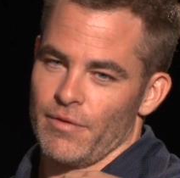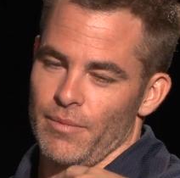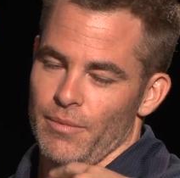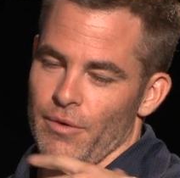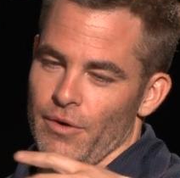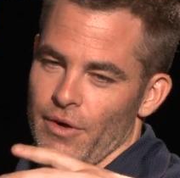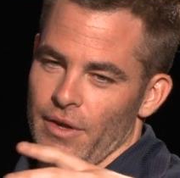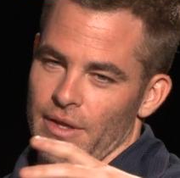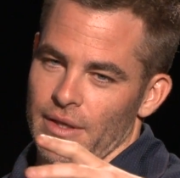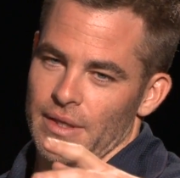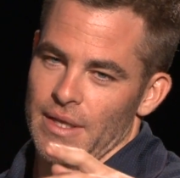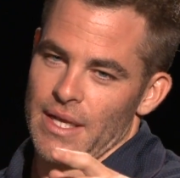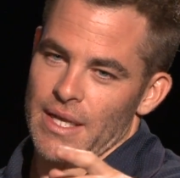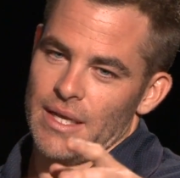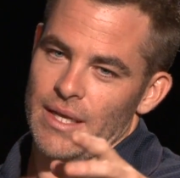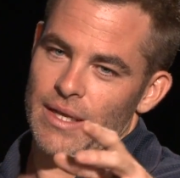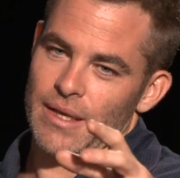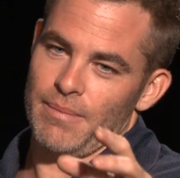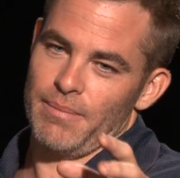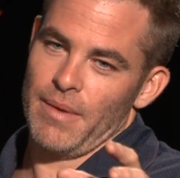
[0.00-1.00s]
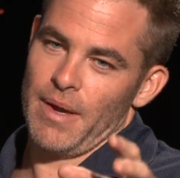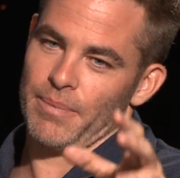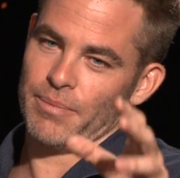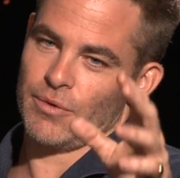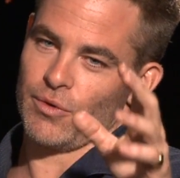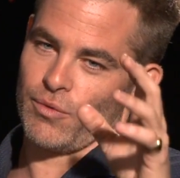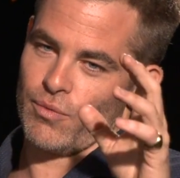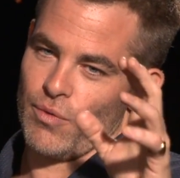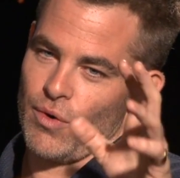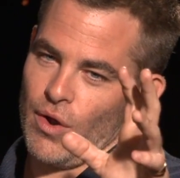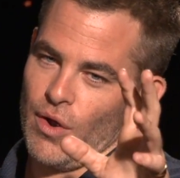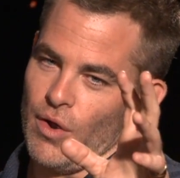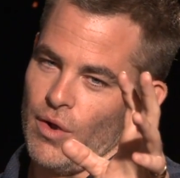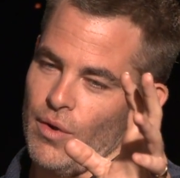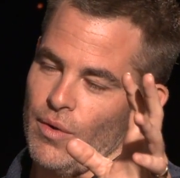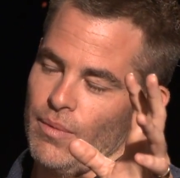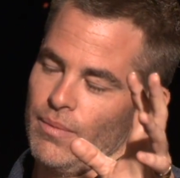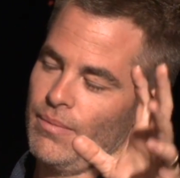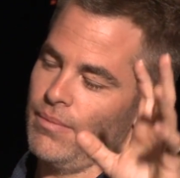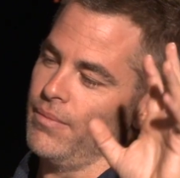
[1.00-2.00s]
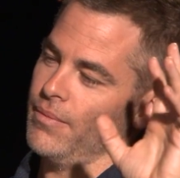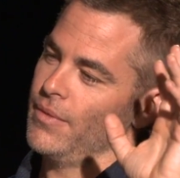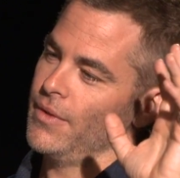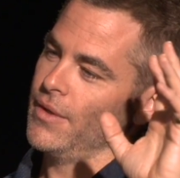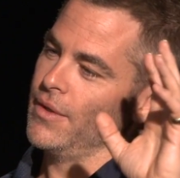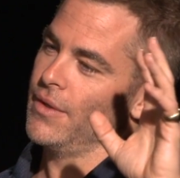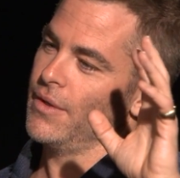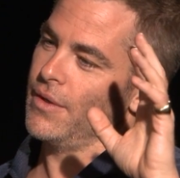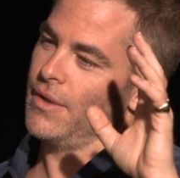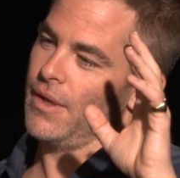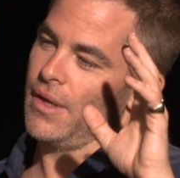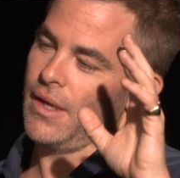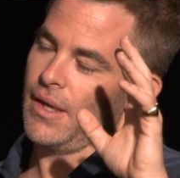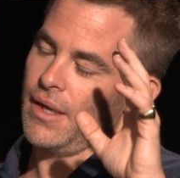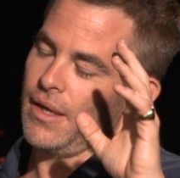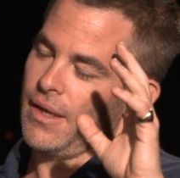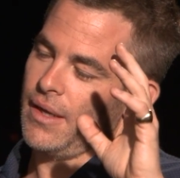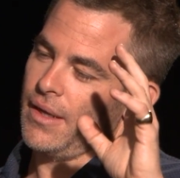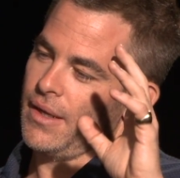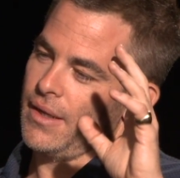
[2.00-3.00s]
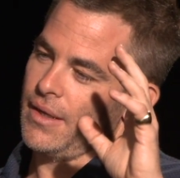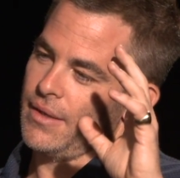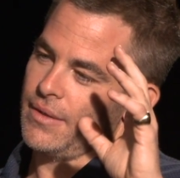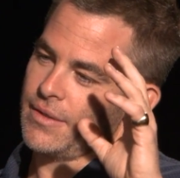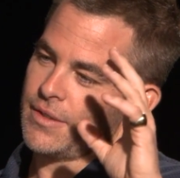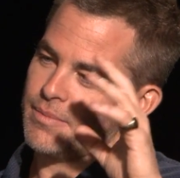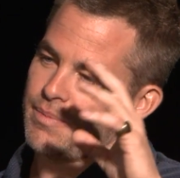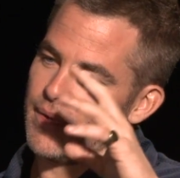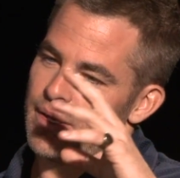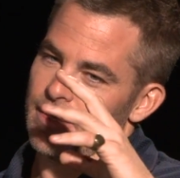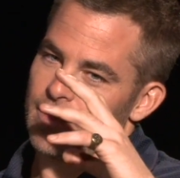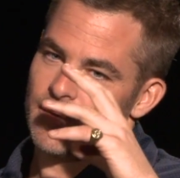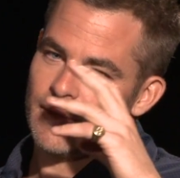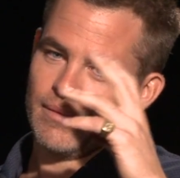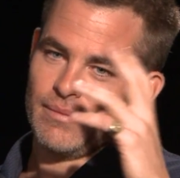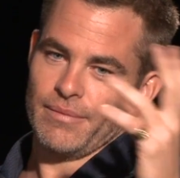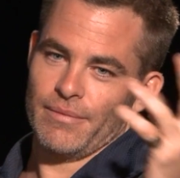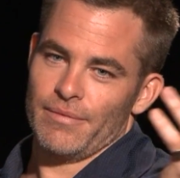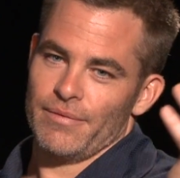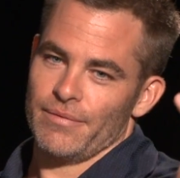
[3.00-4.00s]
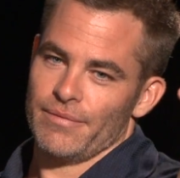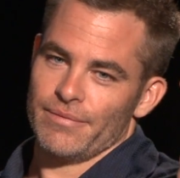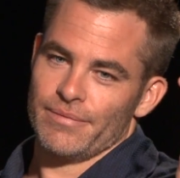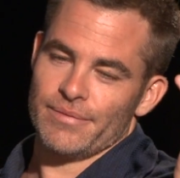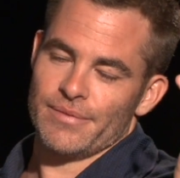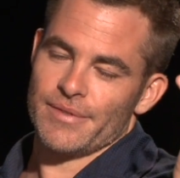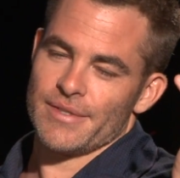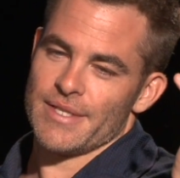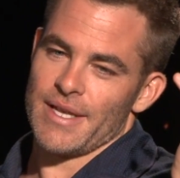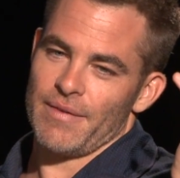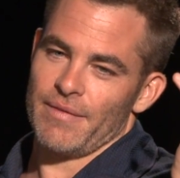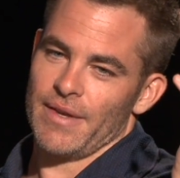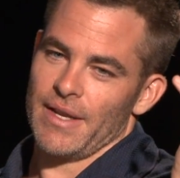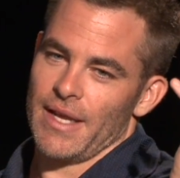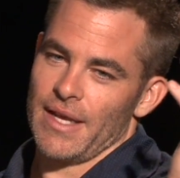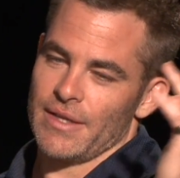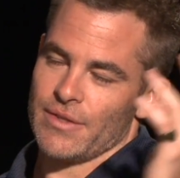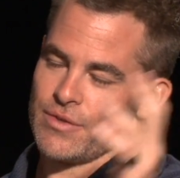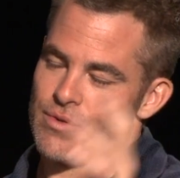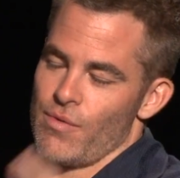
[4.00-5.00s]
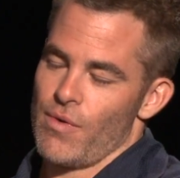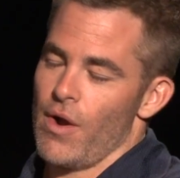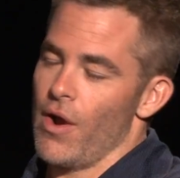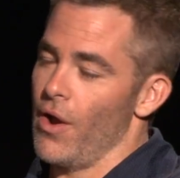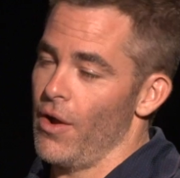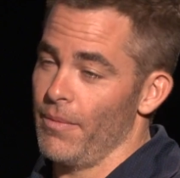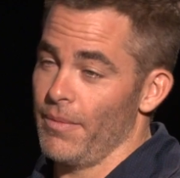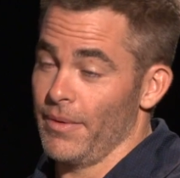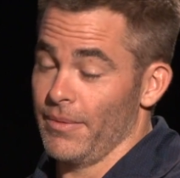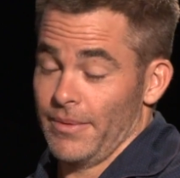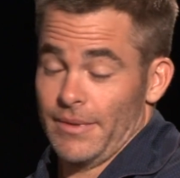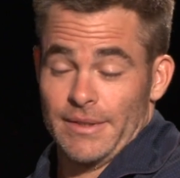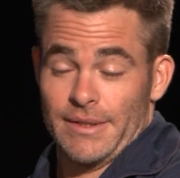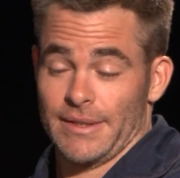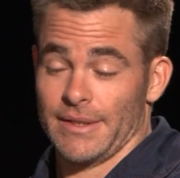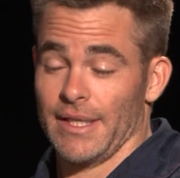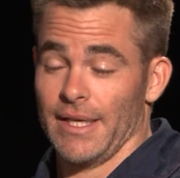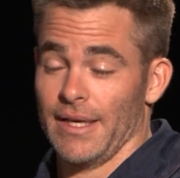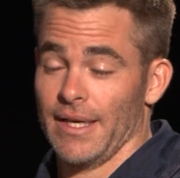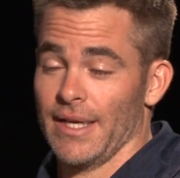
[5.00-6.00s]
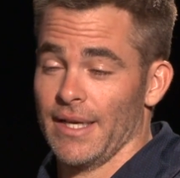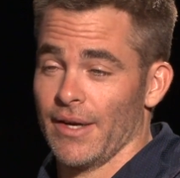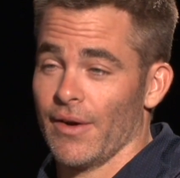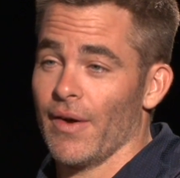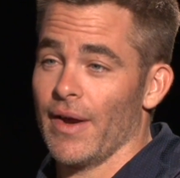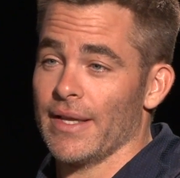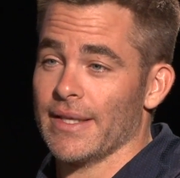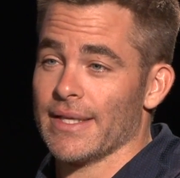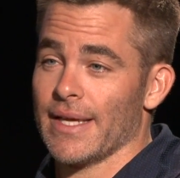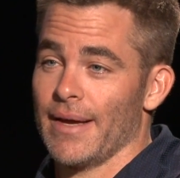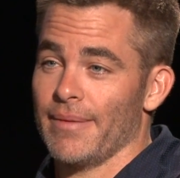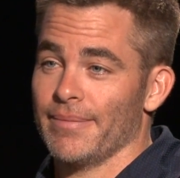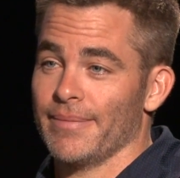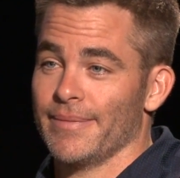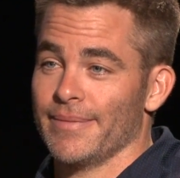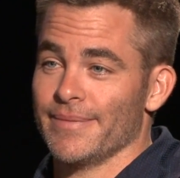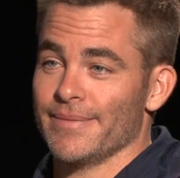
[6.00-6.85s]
from Herculaneum up to Rome. Spent 7 days in Rome. I had a great time.